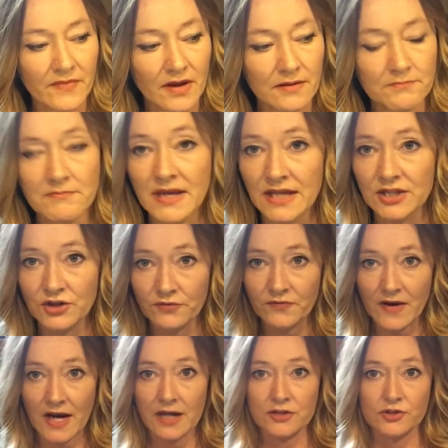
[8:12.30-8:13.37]

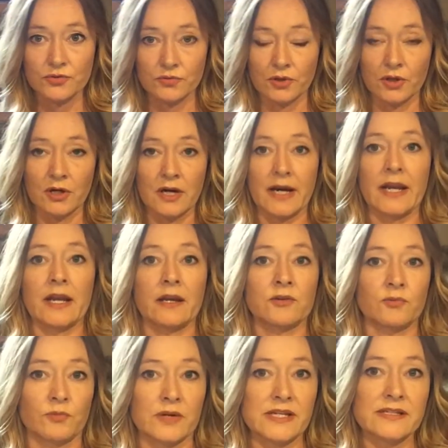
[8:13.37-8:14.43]
manufacturer
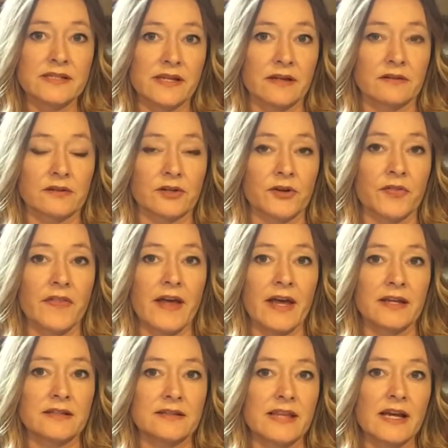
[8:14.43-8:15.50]
and retailer.
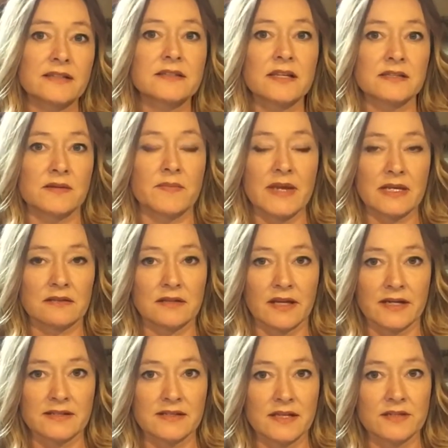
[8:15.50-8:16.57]
That doesn't make a lot
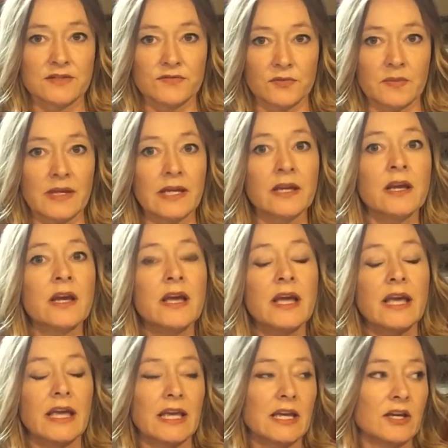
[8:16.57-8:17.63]
of sense for me.
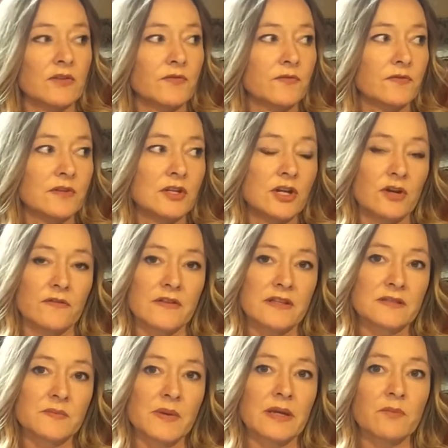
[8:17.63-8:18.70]
If, you know,
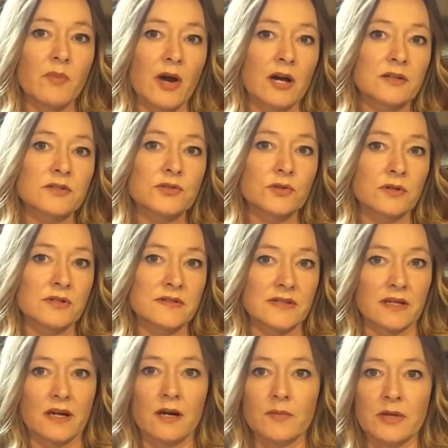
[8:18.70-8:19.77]
these big box stores
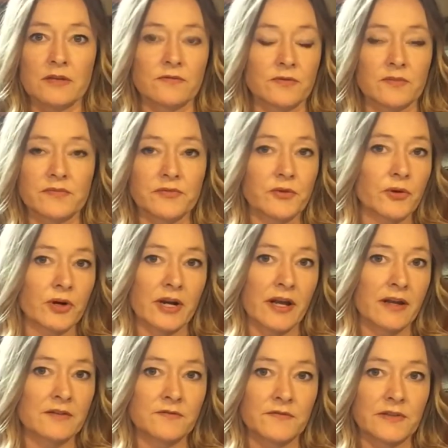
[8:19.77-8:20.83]
that come in from Florida
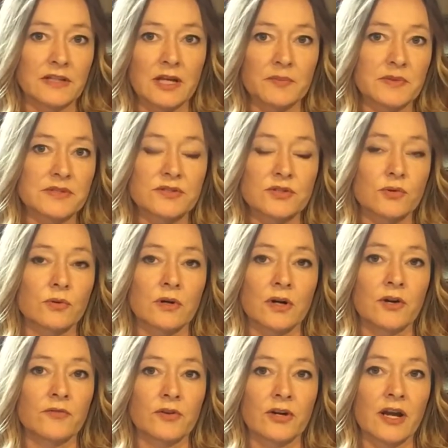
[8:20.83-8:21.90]
and fill up a store
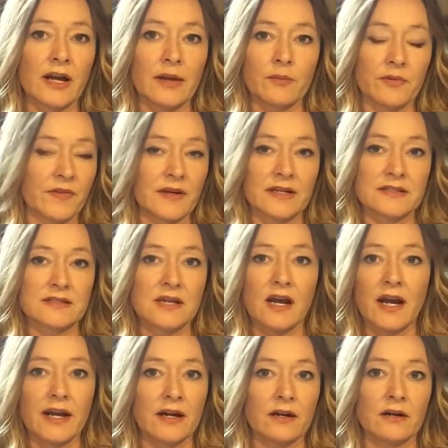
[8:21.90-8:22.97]
overnight with an
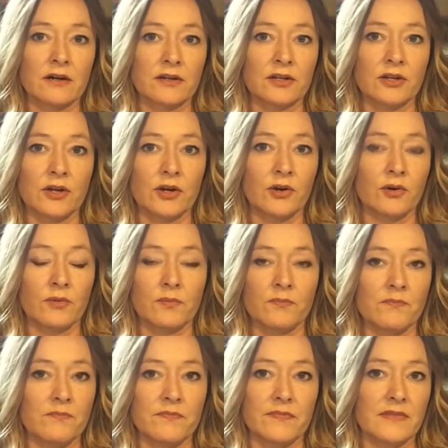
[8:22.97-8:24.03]
entire, you know,
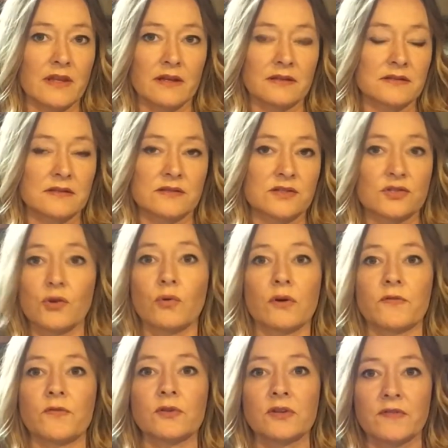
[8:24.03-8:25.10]
store
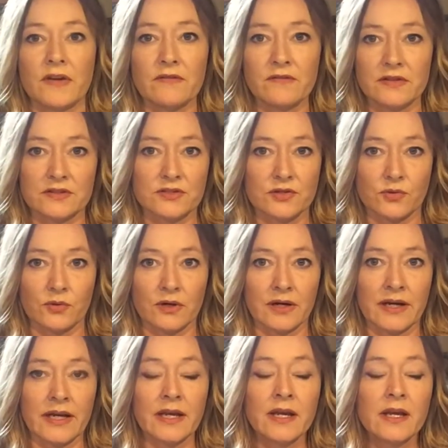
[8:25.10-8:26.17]
full of
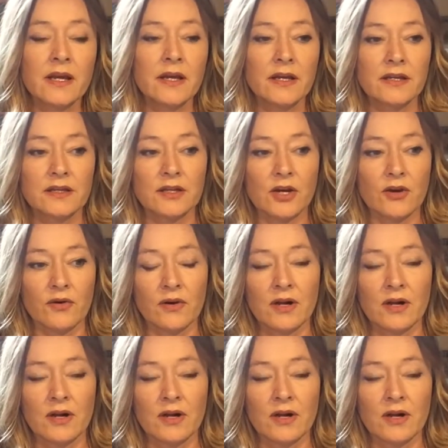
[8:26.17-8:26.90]
inventory, you know,